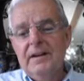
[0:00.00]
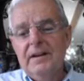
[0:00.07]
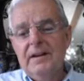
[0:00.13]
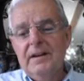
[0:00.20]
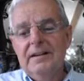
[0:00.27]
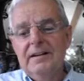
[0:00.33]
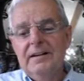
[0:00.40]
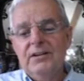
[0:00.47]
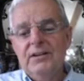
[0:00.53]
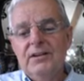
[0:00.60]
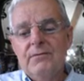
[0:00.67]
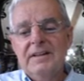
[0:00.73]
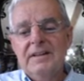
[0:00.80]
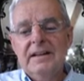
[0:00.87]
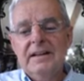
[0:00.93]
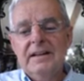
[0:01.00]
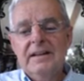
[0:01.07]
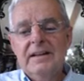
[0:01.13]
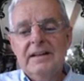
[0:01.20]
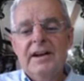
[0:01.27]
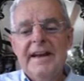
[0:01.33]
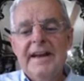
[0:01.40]
I got
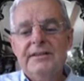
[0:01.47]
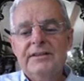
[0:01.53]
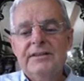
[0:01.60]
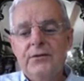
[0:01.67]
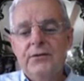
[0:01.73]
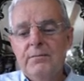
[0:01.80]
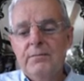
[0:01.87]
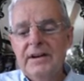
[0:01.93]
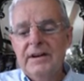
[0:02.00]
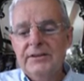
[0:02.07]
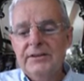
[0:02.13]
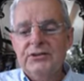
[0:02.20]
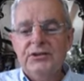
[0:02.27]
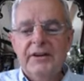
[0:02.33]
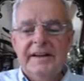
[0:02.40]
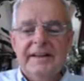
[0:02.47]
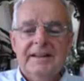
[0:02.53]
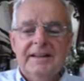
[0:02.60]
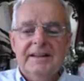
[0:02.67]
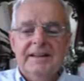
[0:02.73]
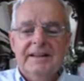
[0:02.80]
out of all my other trades.